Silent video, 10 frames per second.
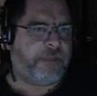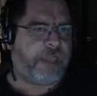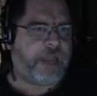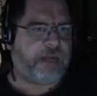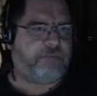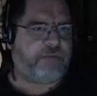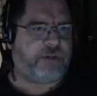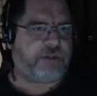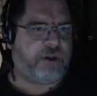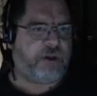add
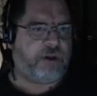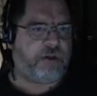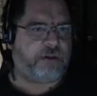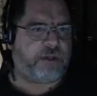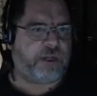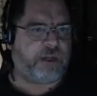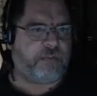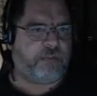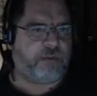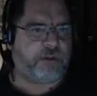event on
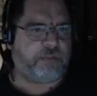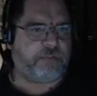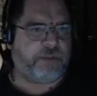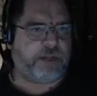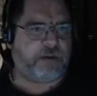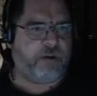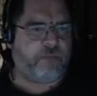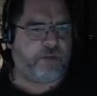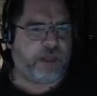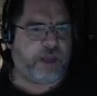component begin
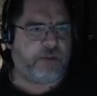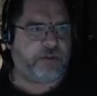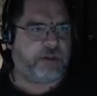overlap.